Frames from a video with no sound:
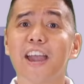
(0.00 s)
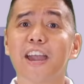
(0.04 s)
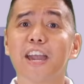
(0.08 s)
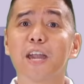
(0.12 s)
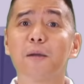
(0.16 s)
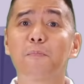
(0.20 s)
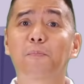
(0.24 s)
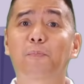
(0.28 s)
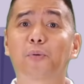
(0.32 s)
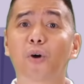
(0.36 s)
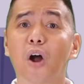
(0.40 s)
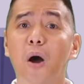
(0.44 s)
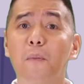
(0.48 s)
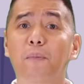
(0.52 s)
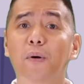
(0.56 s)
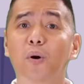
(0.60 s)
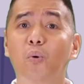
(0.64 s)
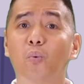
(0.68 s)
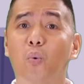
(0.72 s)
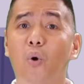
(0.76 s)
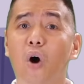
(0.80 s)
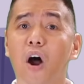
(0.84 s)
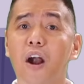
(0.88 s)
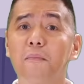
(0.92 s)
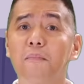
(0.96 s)
improper
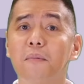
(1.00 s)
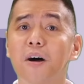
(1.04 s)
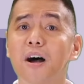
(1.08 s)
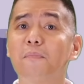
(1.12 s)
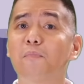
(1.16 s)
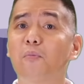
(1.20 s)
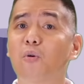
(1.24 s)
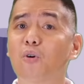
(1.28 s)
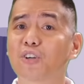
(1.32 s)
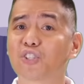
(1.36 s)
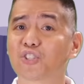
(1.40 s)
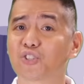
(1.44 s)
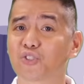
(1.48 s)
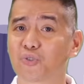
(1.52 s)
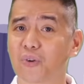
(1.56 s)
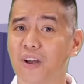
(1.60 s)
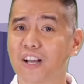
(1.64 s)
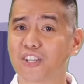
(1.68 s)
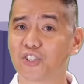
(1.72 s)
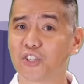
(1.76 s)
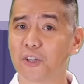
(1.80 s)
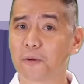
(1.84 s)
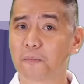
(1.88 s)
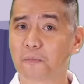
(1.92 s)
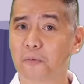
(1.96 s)
warm-up or
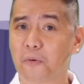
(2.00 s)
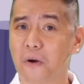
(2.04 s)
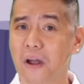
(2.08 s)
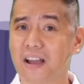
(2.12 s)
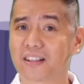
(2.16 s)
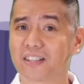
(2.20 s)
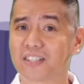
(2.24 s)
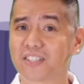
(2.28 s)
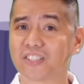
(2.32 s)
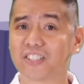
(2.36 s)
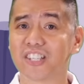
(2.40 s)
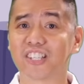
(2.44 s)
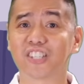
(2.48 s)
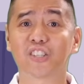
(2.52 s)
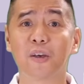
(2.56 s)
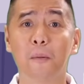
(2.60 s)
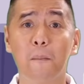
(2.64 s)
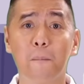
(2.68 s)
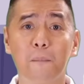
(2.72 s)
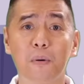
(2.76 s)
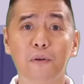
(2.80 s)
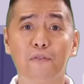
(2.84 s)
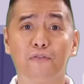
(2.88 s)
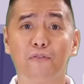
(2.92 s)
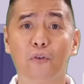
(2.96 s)
stretching practices
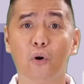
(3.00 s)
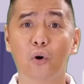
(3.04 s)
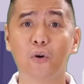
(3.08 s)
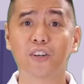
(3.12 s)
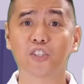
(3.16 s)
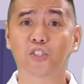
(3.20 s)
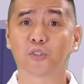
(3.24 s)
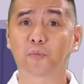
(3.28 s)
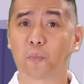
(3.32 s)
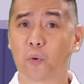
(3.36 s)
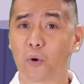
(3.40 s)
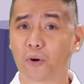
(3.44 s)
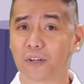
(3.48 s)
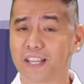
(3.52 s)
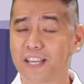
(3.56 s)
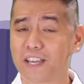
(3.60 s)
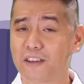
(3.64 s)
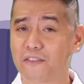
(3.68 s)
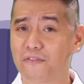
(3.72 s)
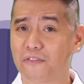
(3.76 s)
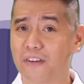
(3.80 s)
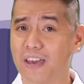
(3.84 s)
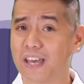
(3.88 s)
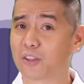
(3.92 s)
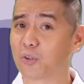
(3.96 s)
before a sporting
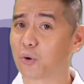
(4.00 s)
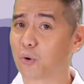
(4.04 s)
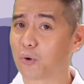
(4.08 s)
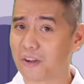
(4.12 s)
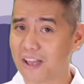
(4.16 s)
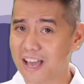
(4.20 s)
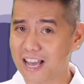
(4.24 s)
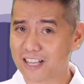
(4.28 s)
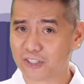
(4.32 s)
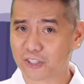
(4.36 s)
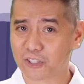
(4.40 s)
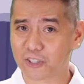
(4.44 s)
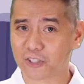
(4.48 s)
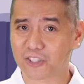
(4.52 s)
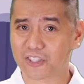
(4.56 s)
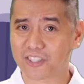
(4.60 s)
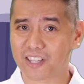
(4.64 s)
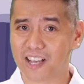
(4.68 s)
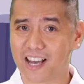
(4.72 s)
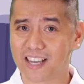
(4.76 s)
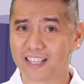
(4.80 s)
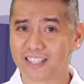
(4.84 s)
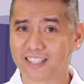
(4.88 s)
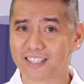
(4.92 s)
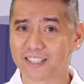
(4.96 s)
event or
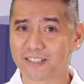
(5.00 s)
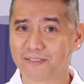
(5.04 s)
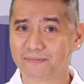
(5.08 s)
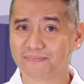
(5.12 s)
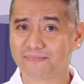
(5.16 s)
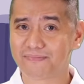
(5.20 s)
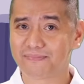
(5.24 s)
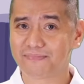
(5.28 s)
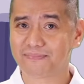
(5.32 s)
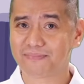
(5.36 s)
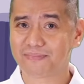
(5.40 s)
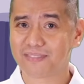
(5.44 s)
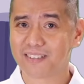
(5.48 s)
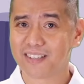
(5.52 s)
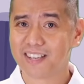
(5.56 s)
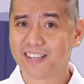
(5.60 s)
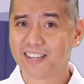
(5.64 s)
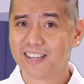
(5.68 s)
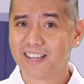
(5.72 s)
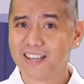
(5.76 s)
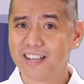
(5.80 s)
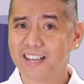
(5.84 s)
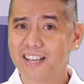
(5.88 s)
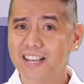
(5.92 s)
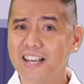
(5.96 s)
exercise.
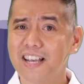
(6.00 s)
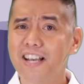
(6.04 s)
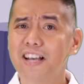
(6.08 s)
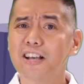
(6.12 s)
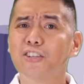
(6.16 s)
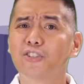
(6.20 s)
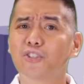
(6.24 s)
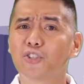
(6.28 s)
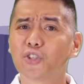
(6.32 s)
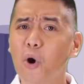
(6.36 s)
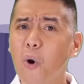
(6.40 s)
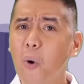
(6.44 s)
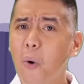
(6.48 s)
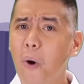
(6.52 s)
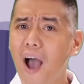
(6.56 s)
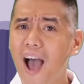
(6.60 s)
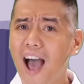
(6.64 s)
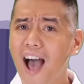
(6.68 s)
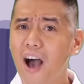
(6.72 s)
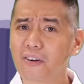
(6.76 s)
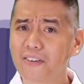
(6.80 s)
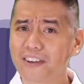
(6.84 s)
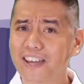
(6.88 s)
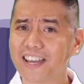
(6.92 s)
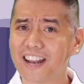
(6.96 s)
So
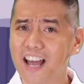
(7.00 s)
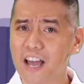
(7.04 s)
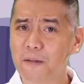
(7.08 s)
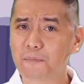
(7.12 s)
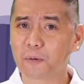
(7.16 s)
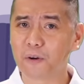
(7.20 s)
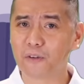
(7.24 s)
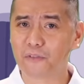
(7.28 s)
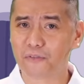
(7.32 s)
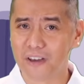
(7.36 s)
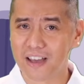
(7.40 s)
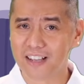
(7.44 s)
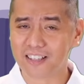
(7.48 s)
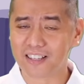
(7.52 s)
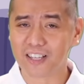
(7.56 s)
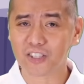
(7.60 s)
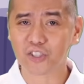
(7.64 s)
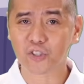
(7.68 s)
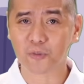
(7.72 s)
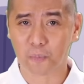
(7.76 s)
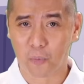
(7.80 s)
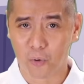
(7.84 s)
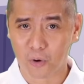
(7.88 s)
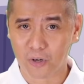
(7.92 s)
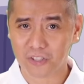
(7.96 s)
how can I prevent a
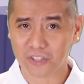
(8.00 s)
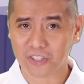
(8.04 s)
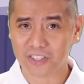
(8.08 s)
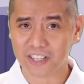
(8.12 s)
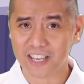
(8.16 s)
sports